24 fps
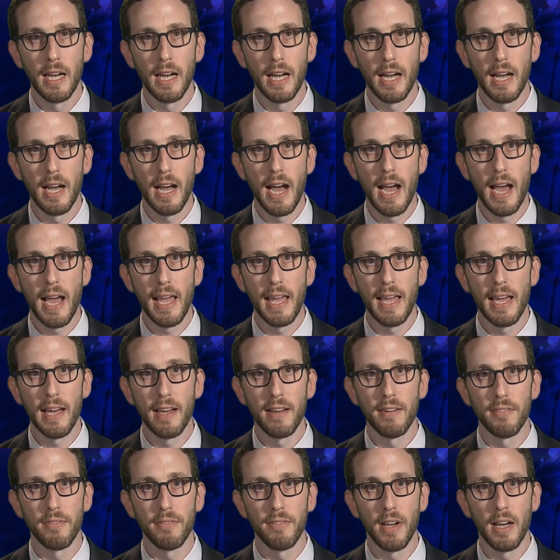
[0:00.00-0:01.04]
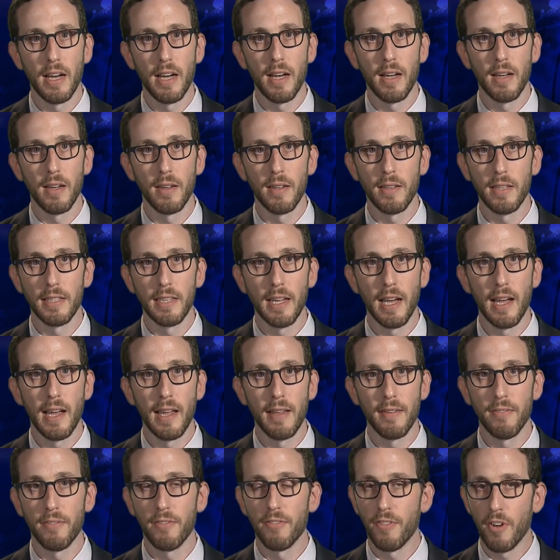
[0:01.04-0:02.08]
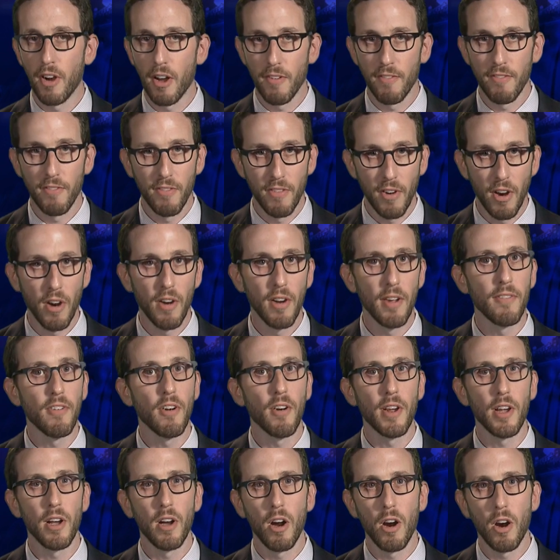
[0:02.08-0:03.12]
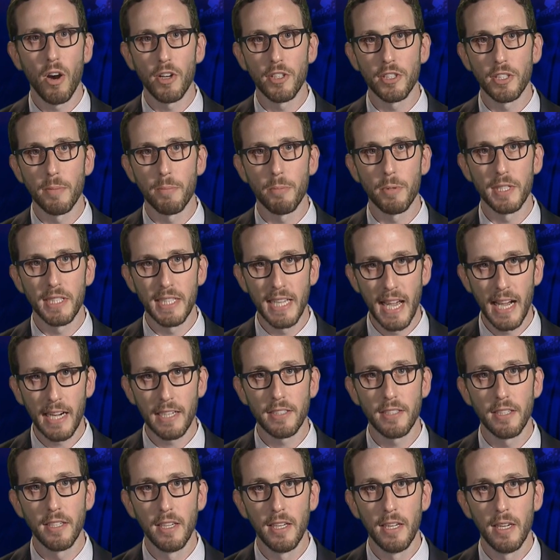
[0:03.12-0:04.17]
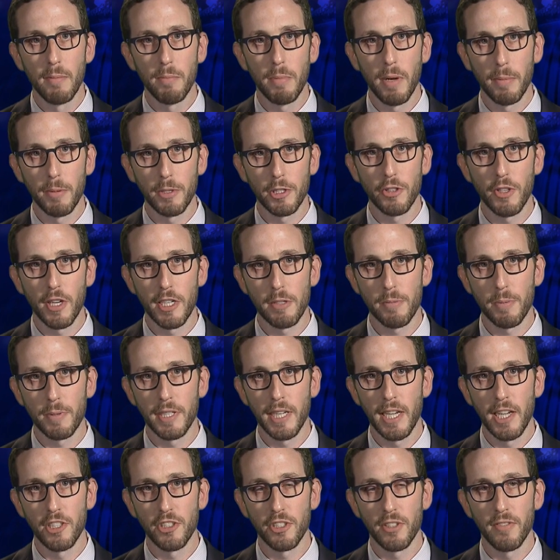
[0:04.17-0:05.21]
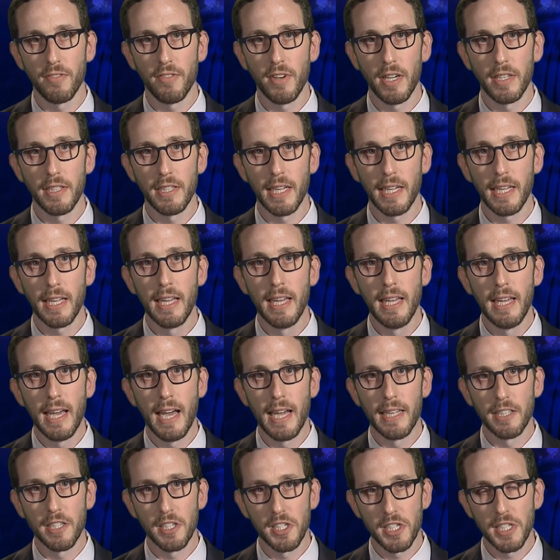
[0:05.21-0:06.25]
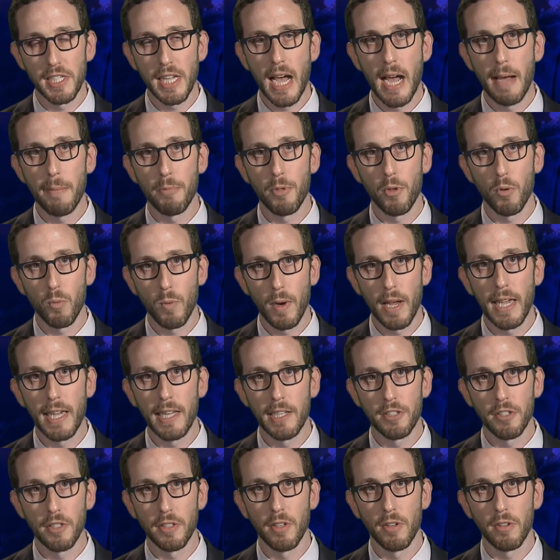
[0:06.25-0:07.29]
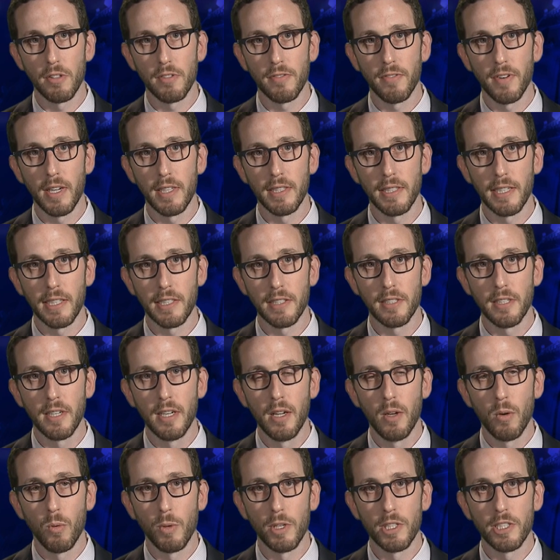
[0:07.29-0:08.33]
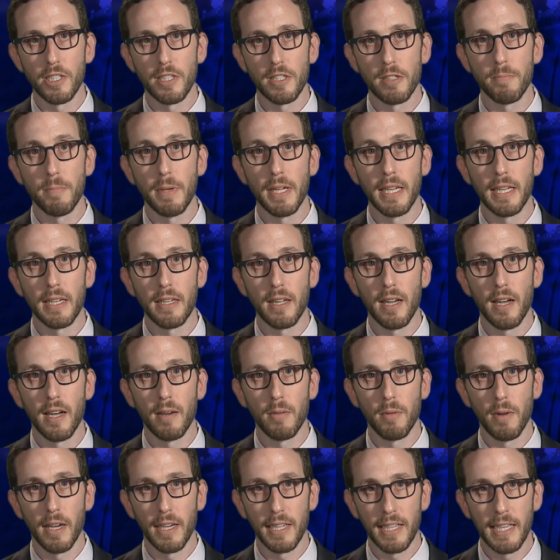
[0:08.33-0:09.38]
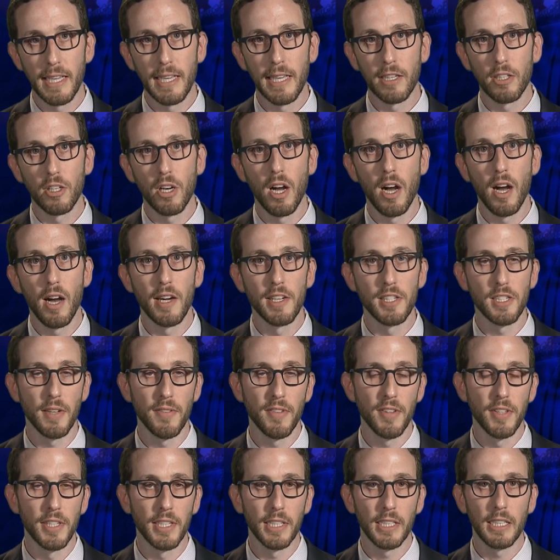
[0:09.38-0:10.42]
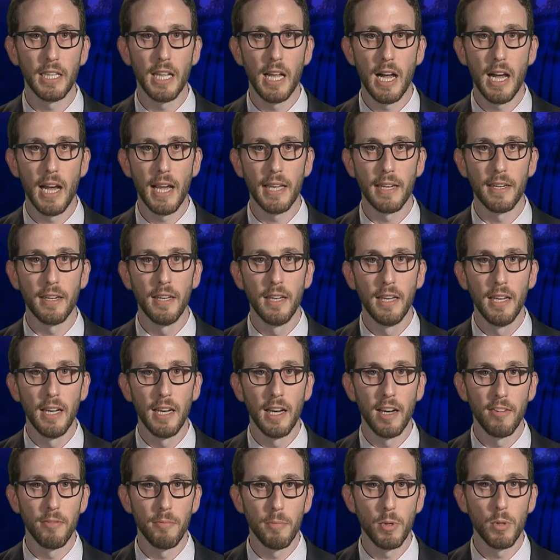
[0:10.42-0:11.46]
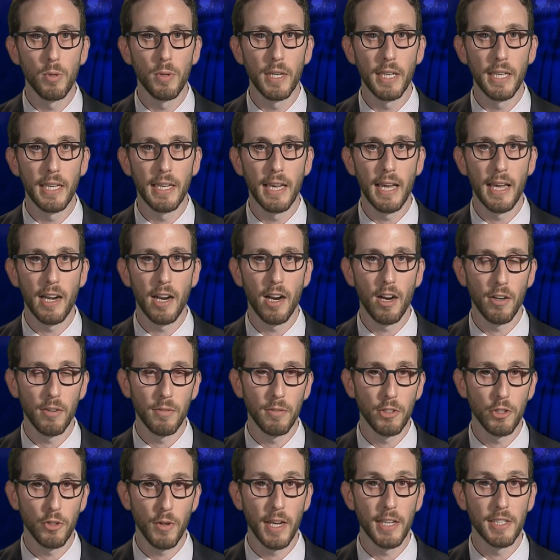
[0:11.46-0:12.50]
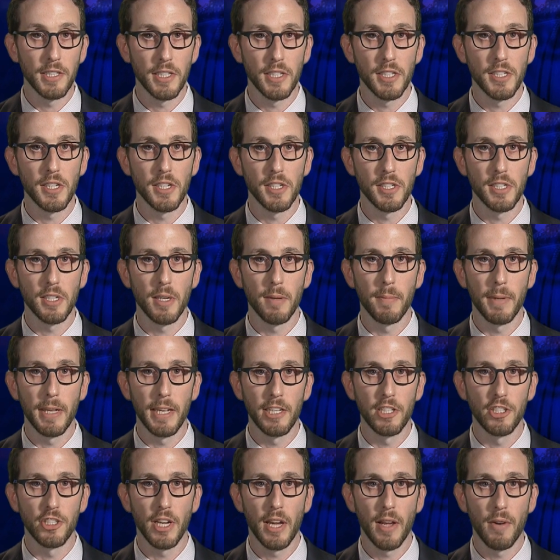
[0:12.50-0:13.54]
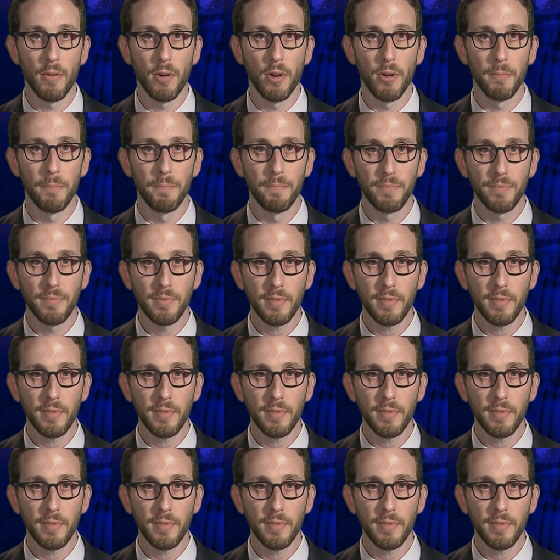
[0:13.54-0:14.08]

I have fought very, very hard to protect public transportation funding and to stop the raids on those fundings, which has been a key cause of the decline of Muni and our transit system in general.